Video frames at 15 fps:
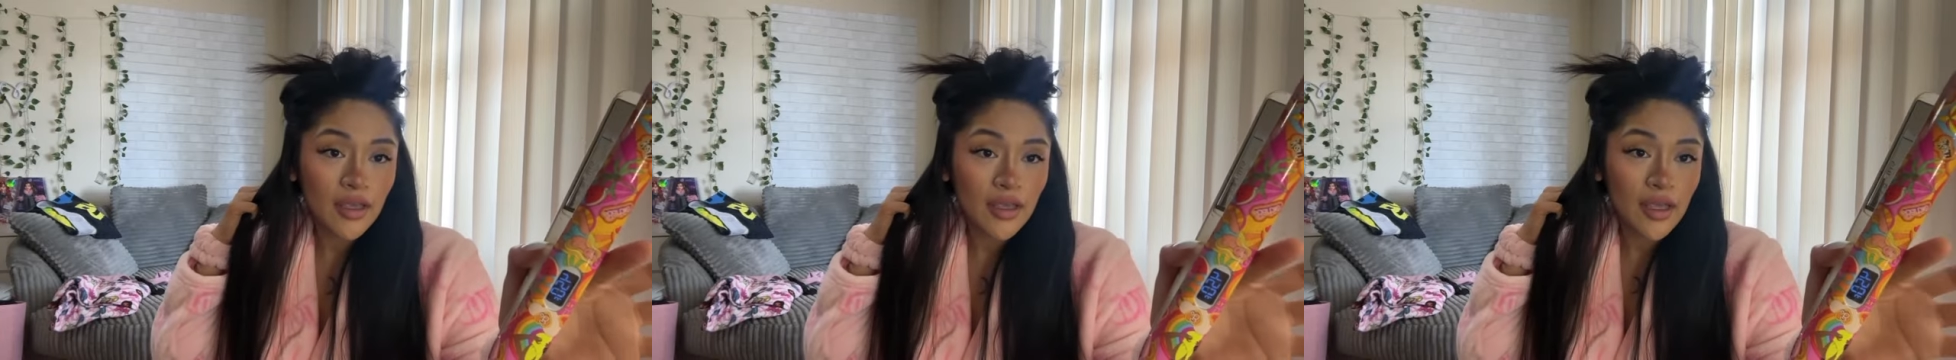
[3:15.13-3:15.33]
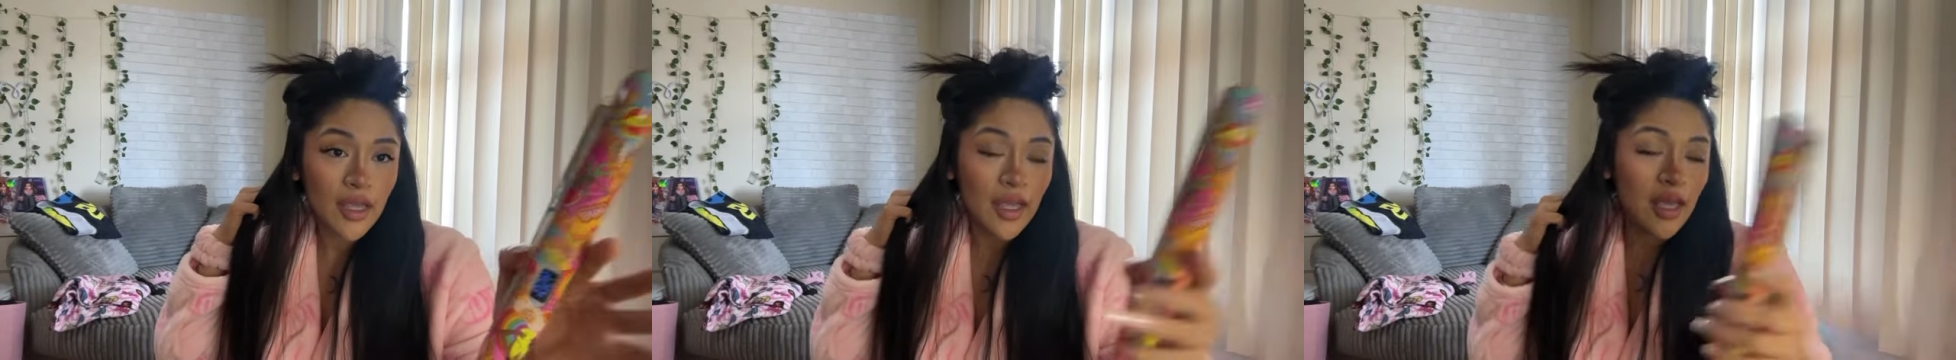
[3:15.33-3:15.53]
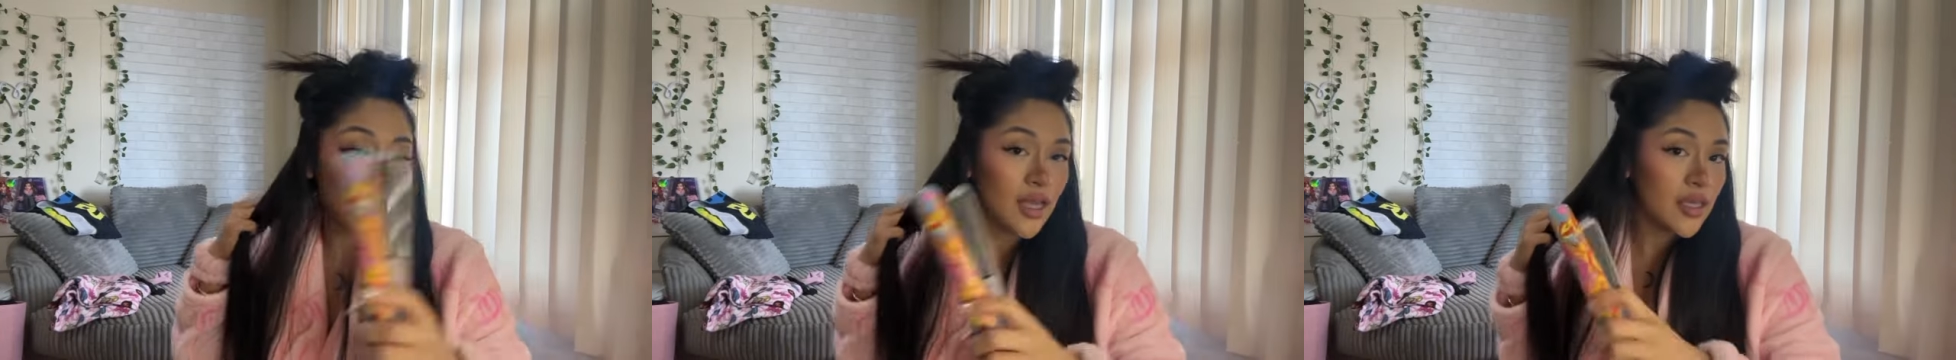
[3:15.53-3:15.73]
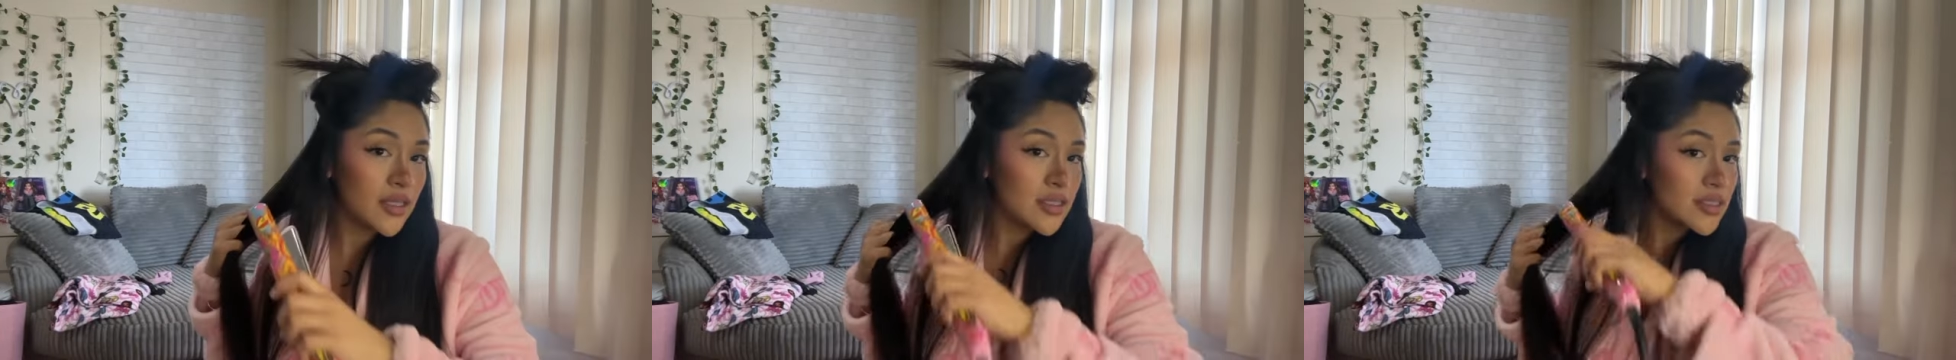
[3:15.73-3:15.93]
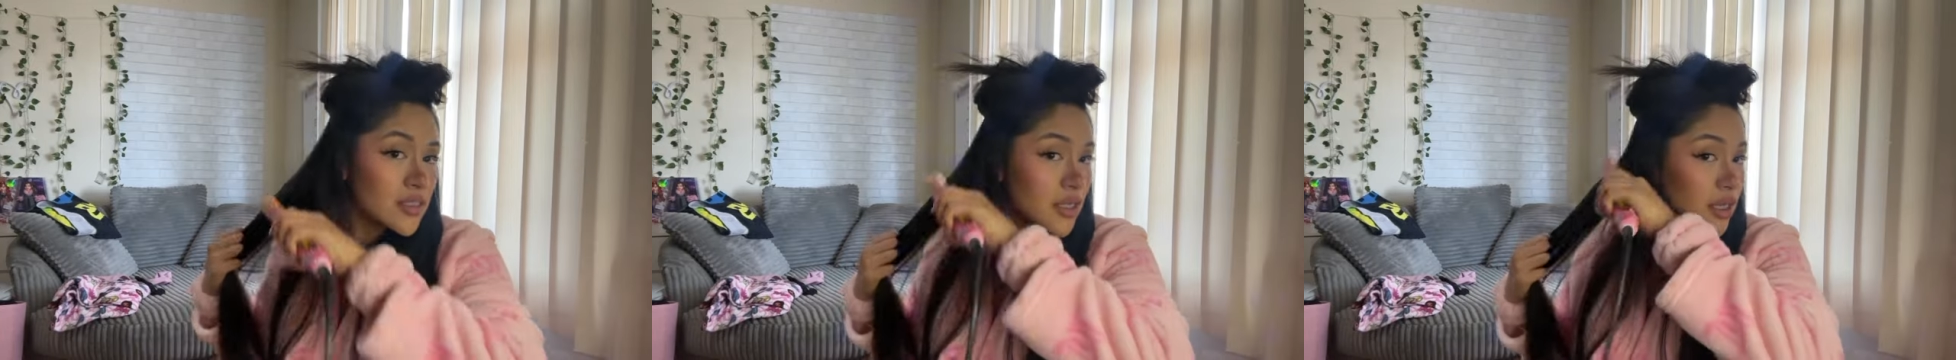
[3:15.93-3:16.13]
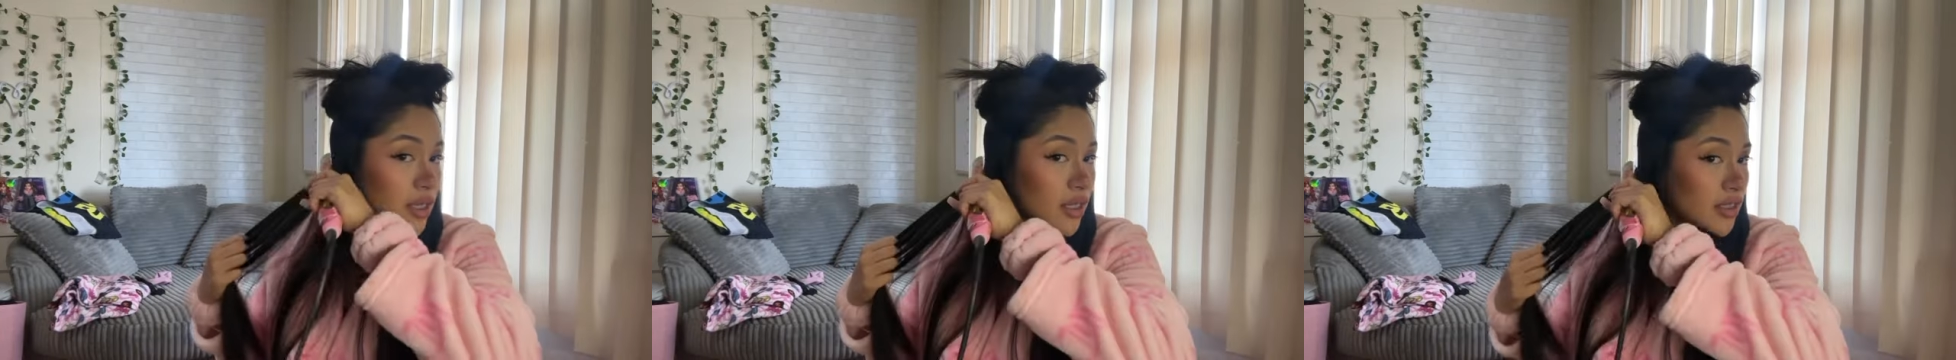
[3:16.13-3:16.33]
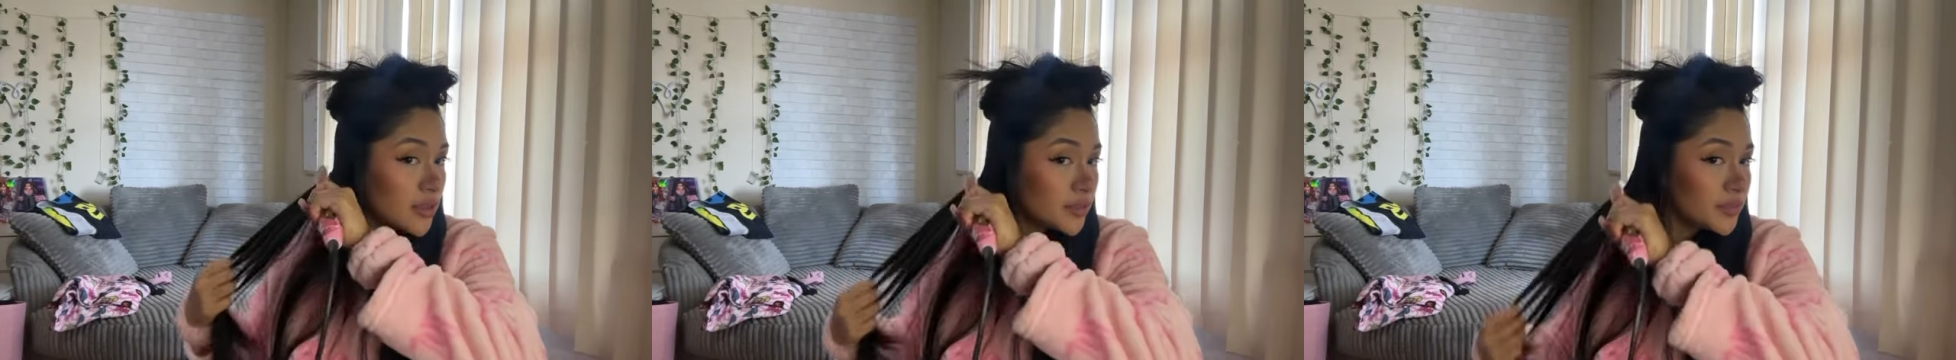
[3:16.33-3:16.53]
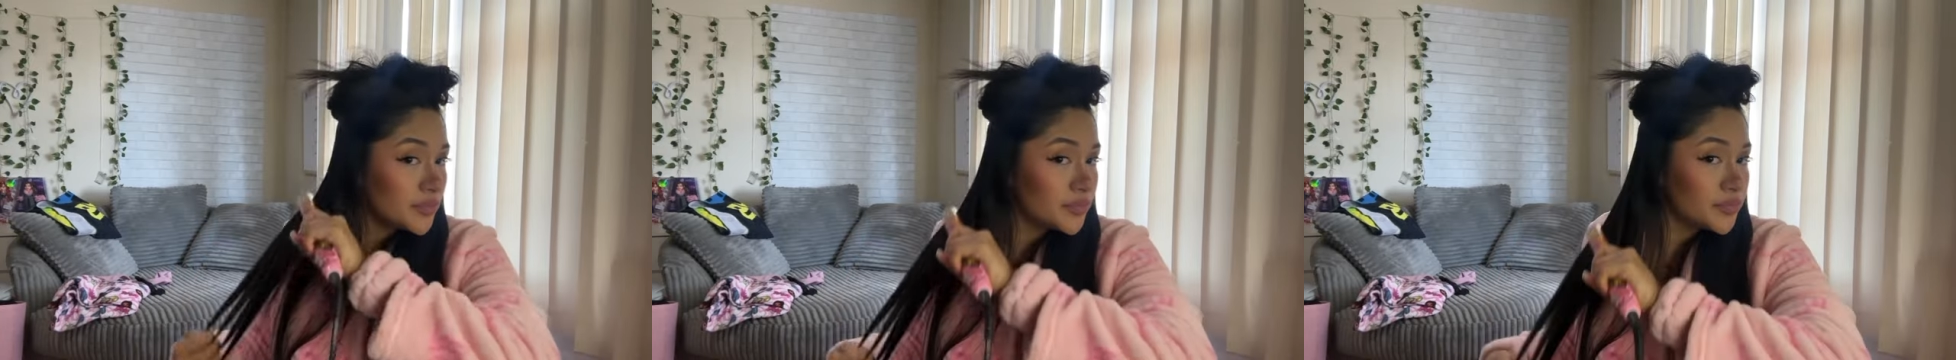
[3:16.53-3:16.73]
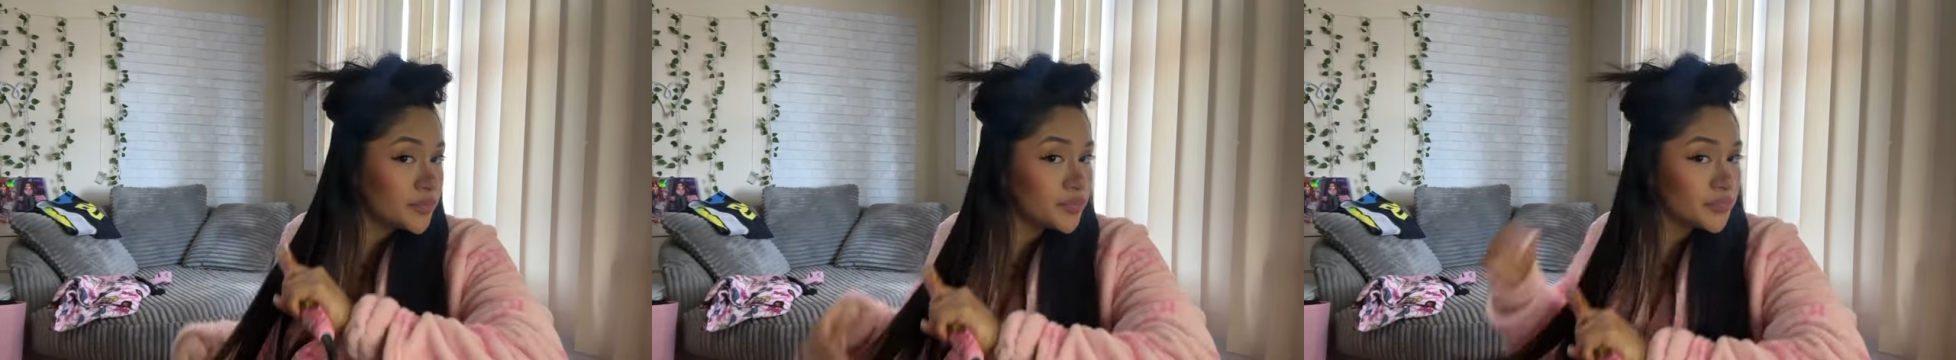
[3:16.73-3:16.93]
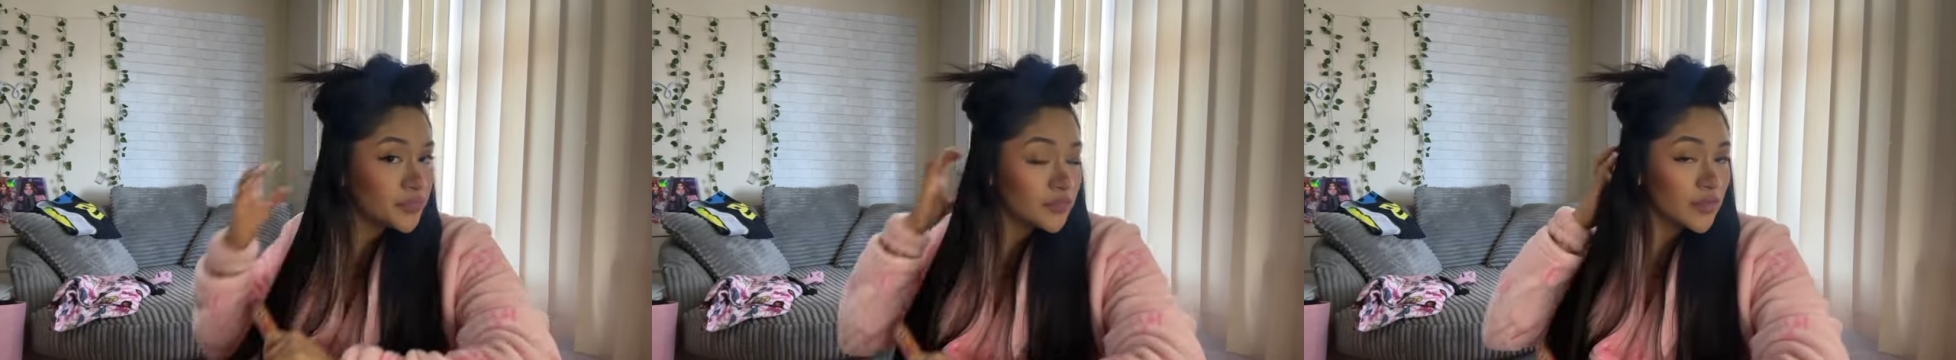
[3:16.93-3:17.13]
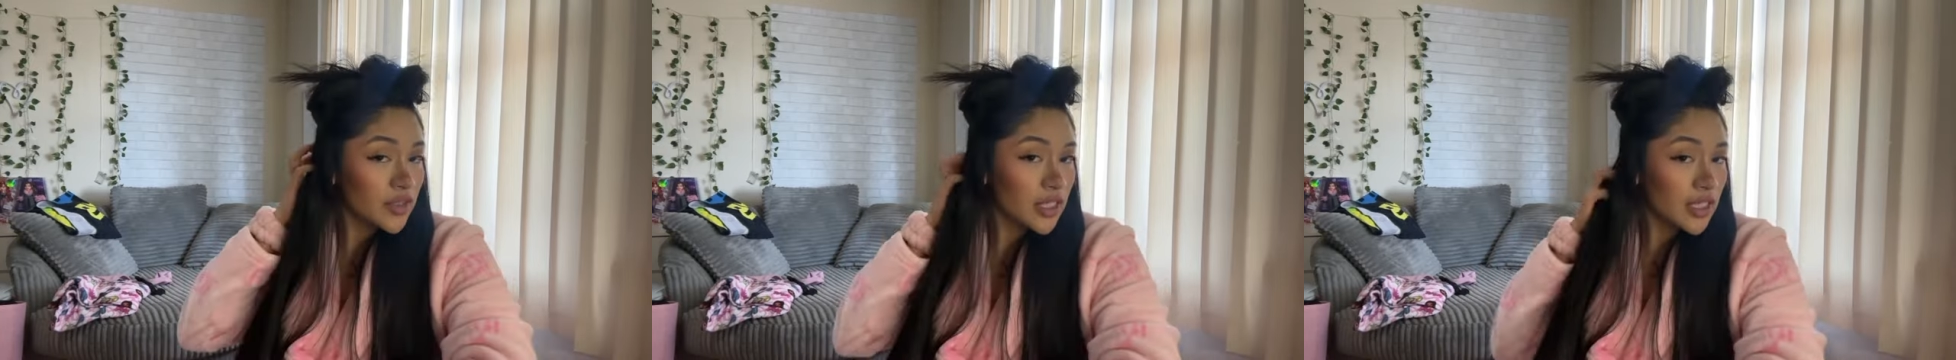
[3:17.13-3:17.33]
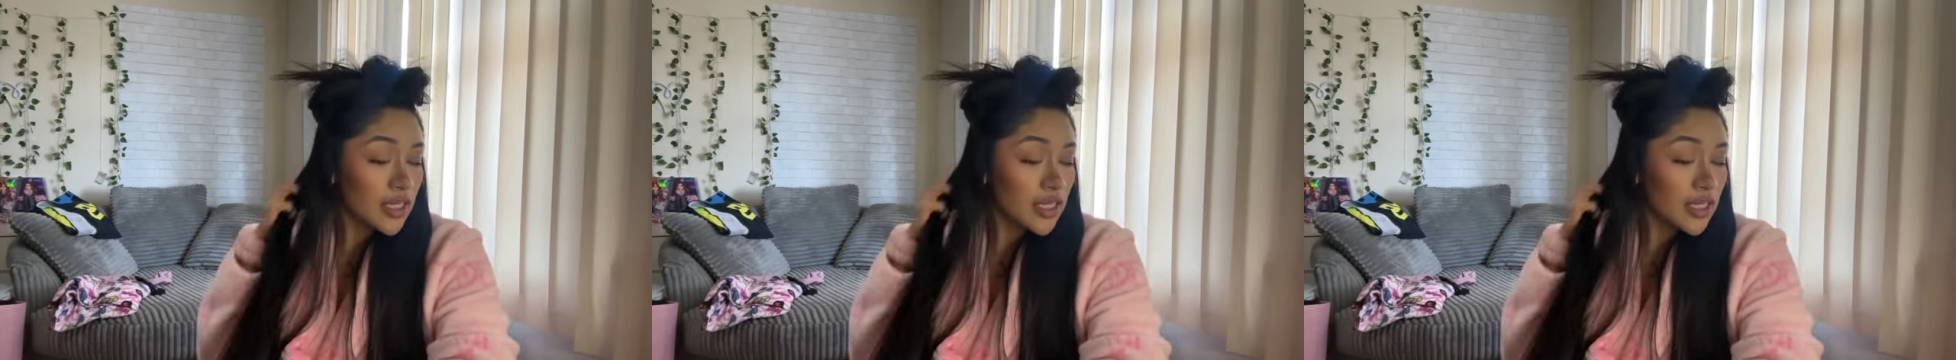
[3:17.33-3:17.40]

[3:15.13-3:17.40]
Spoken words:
And it